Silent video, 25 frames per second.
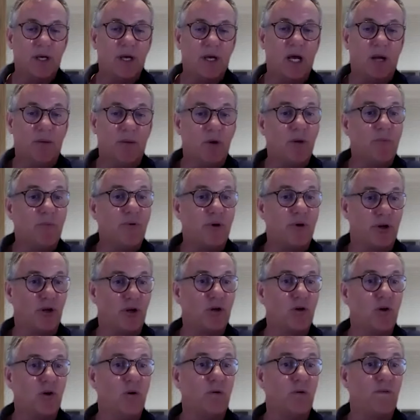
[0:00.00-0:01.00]
um, a
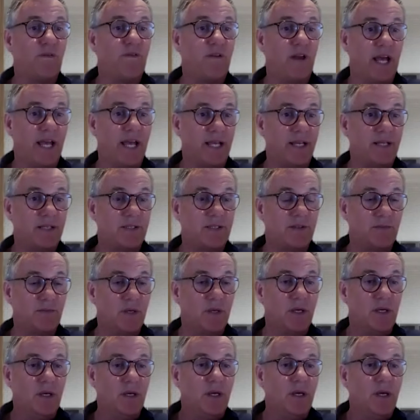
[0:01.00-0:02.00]
product called Flex
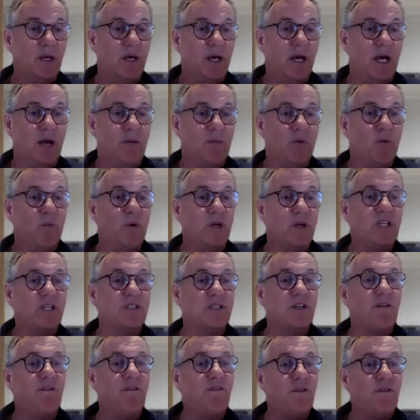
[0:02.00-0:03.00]
um, which
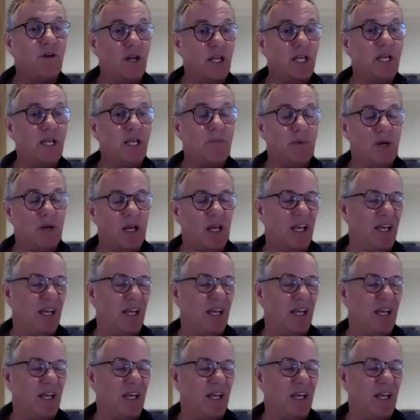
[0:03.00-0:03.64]
is a fully,